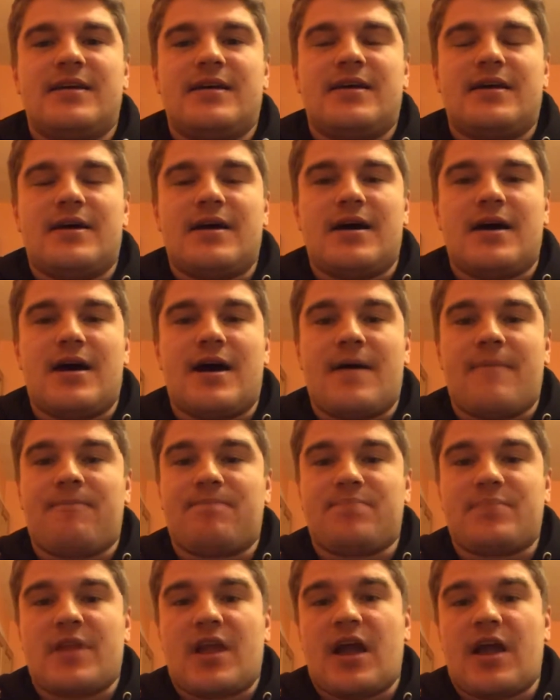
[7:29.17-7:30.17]

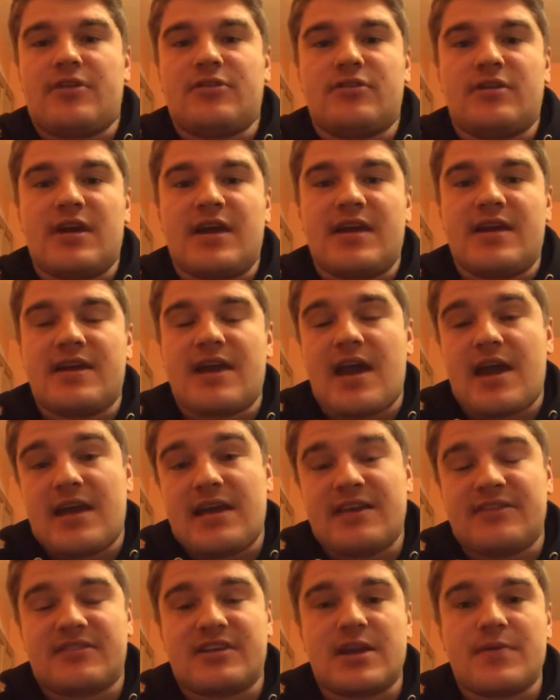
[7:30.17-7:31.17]
And yeah,
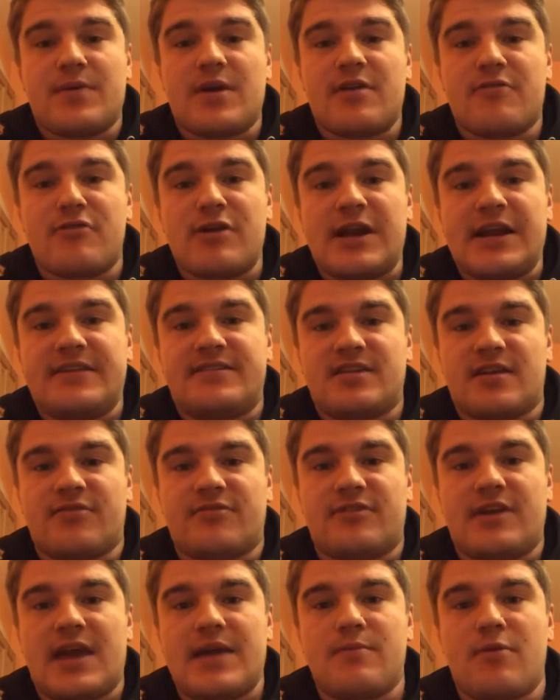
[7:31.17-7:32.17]
it is going to be a really
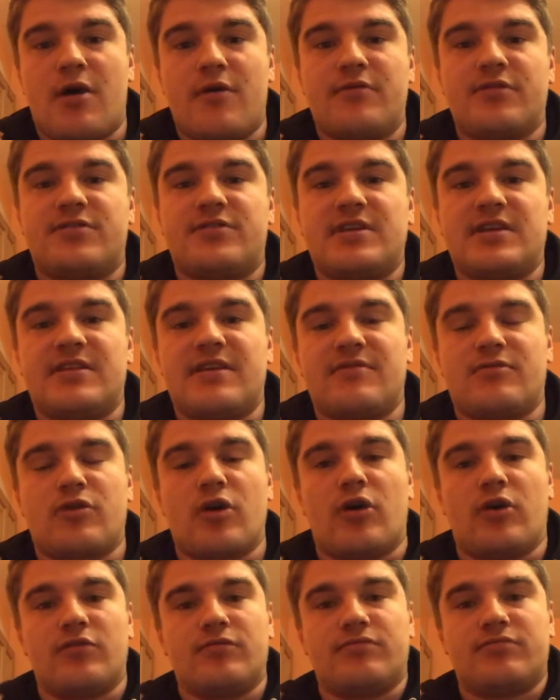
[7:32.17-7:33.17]
tough game. Obviously, they've
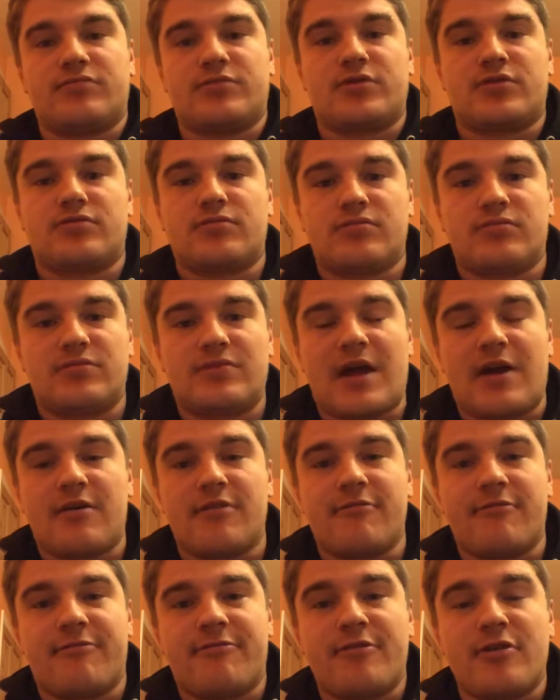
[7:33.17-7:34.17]
got
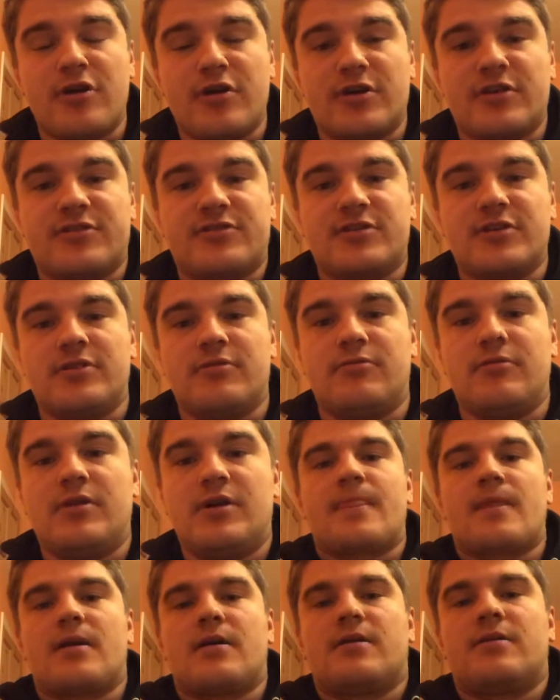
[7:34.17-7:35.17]
Darren Ferguson.
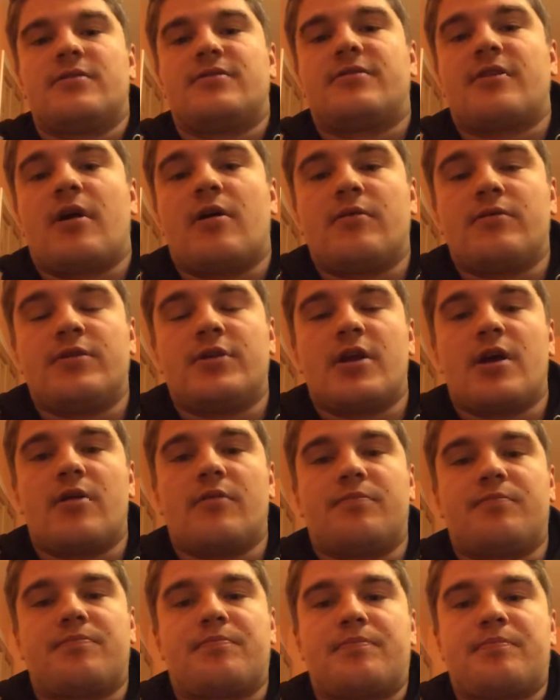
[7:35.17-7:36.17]
So,
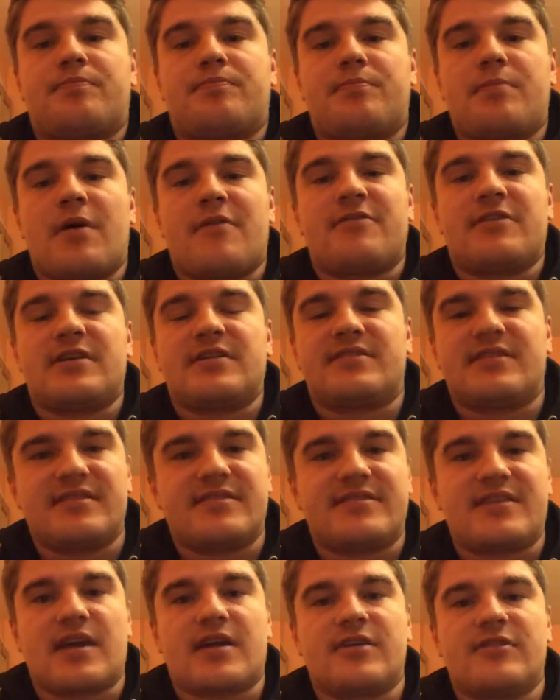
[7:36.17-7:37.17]
I think it's his
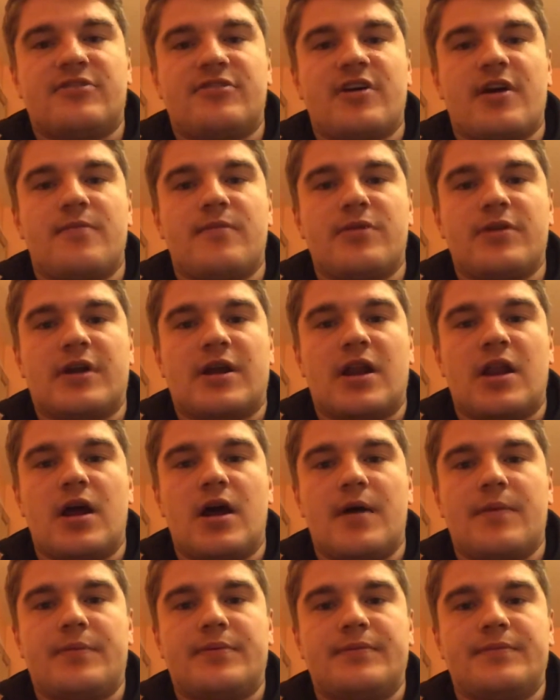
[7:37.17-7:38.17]
second time at the
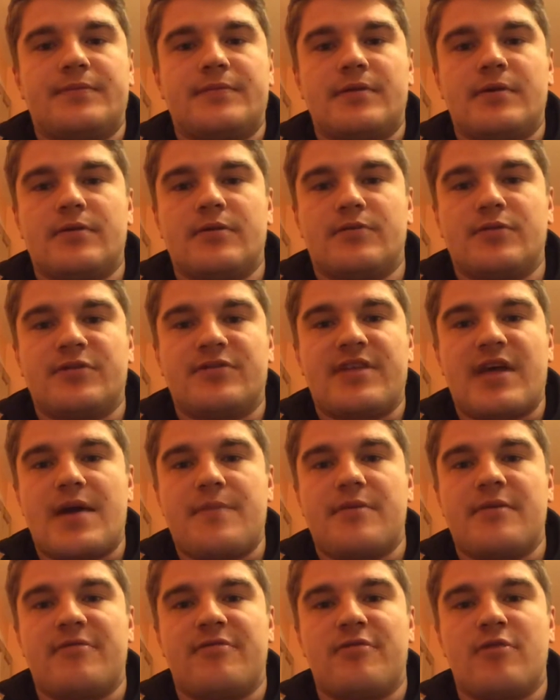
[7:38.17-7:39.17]
club. It was there
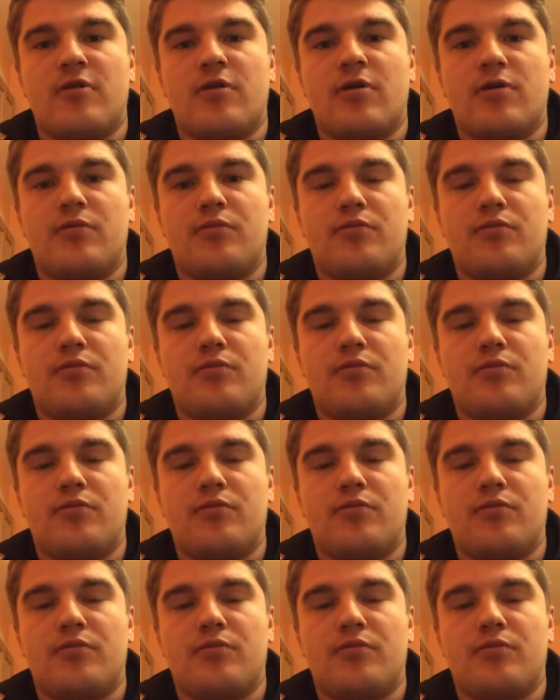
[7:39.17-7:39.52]
before,